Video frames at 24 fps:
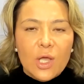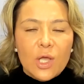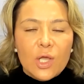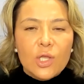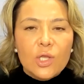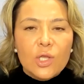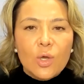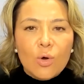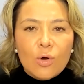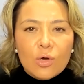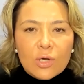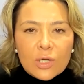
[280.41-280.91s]

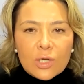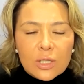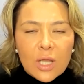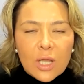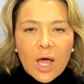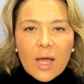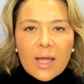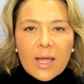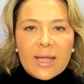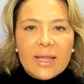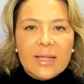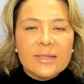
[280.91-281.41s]
Your
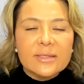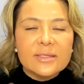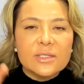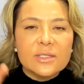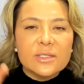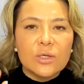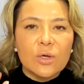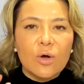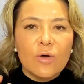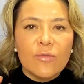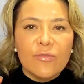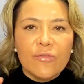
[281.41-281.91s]
clients,
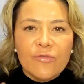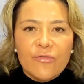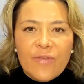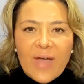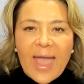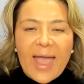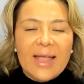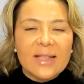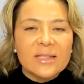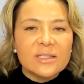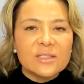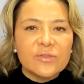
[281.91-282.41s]
your
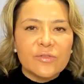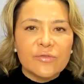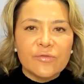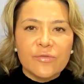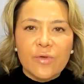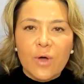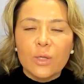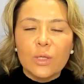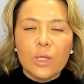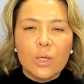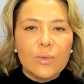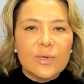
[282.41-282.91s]
fans,
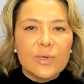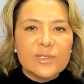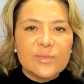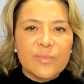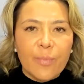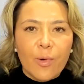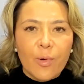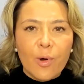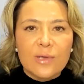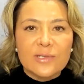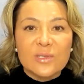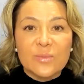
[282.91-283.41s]
followers,
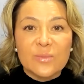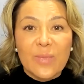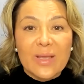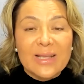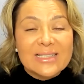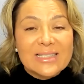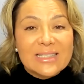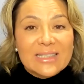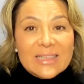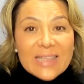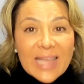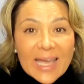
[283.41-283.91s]

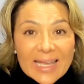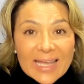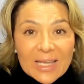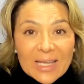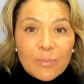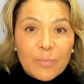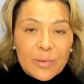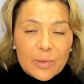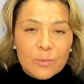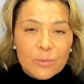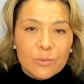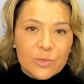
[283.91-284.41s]
prospects, they
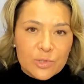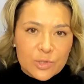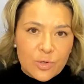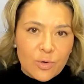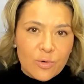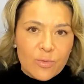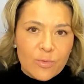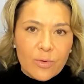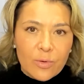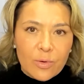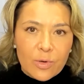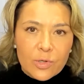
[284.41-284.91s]
build
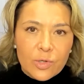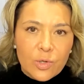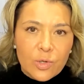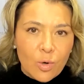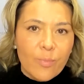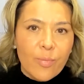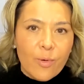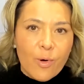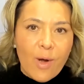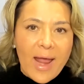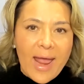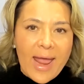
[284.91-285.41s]
your
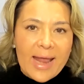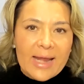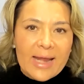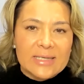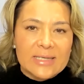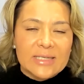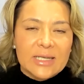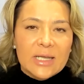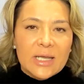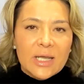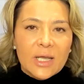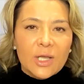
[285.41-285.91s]
brand.